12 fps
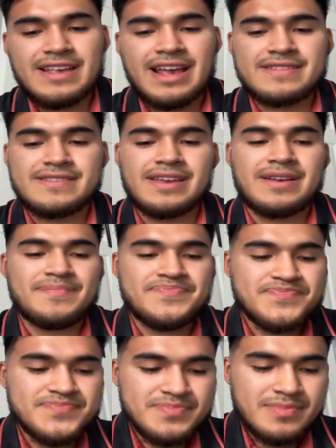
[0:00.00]
as a
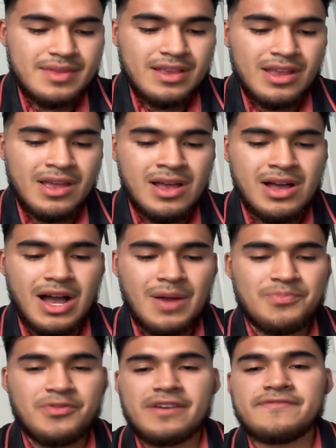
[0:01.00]

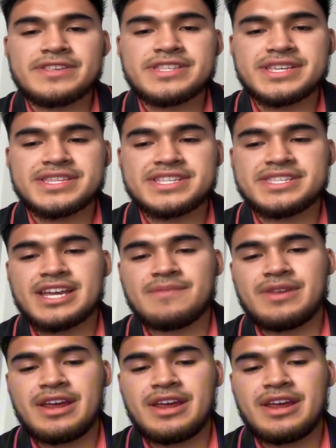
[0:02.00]
preface to this segment.